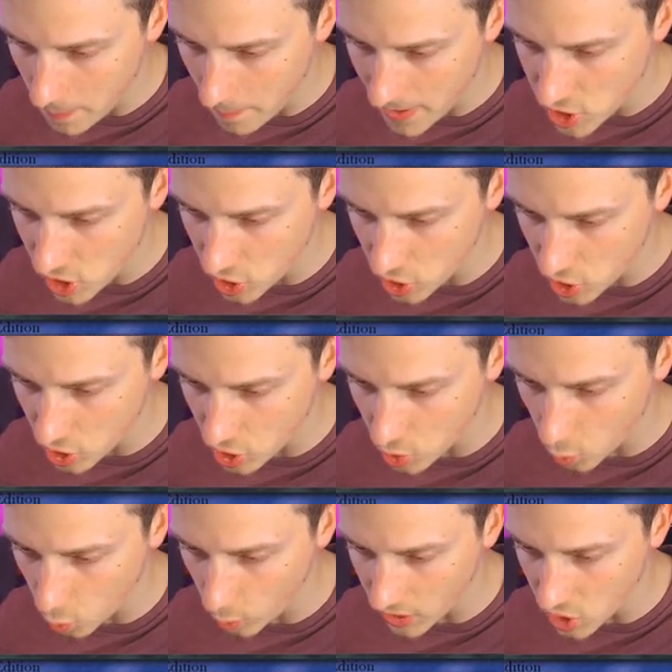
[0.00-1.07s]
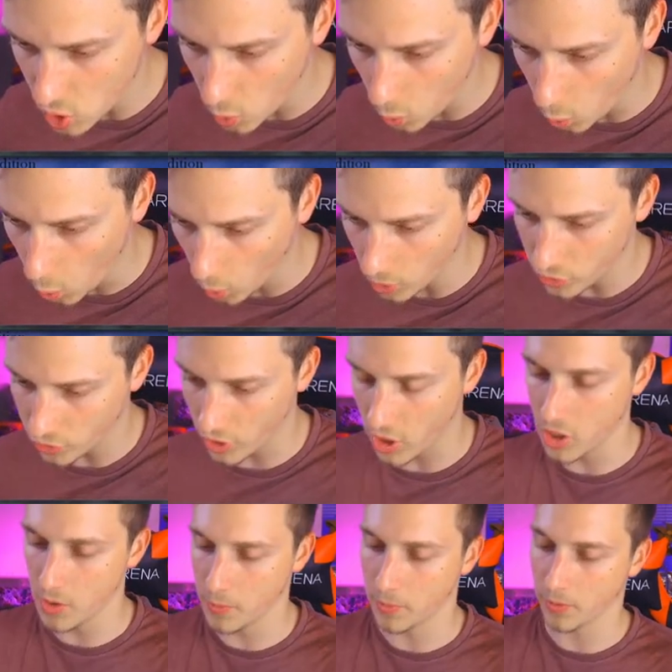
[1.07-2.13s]
Magister Witch
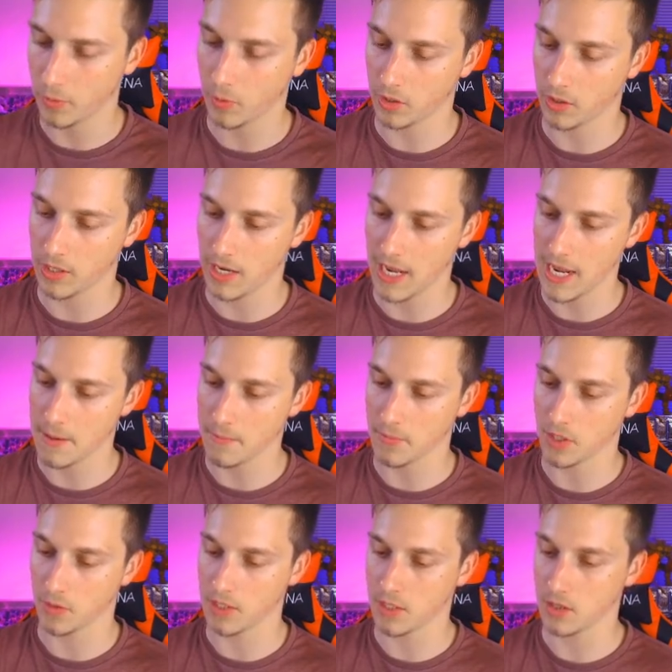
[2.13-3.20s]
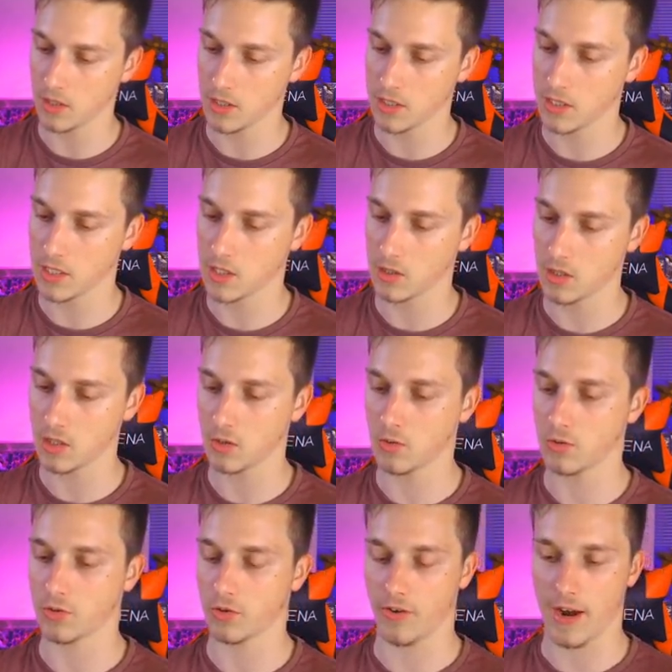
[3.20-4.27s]
Wardrobe. What a name. So he's got an
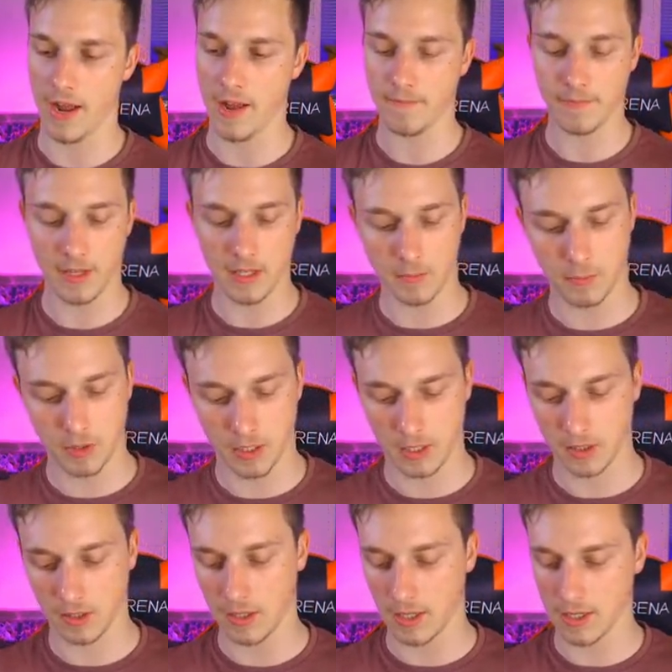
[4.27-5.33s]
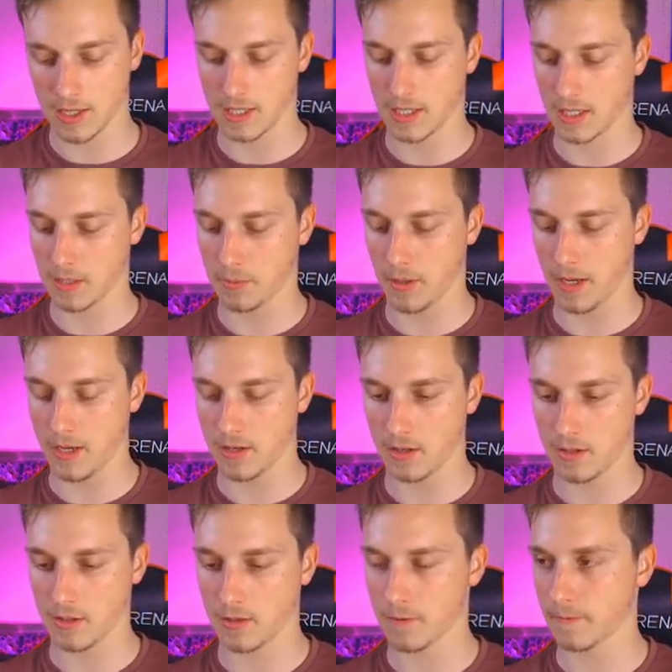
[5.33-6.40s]
ultra rare. That's pretty good out of 6
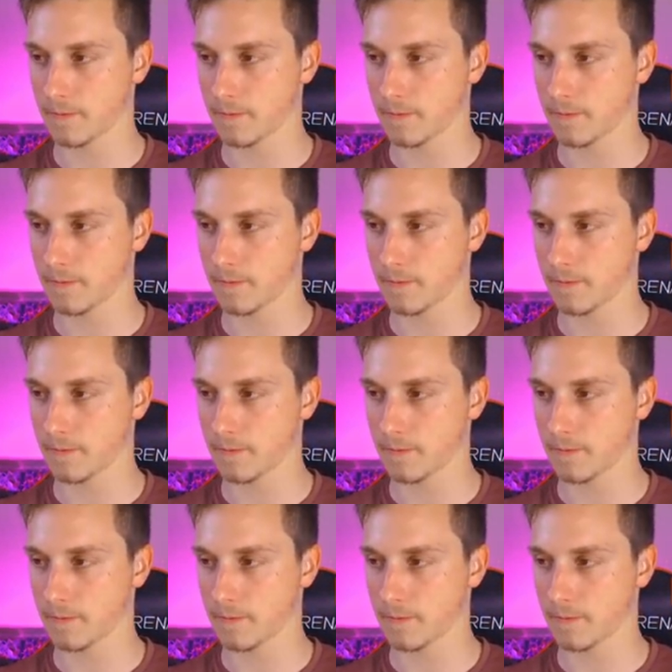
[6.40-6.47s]
packs.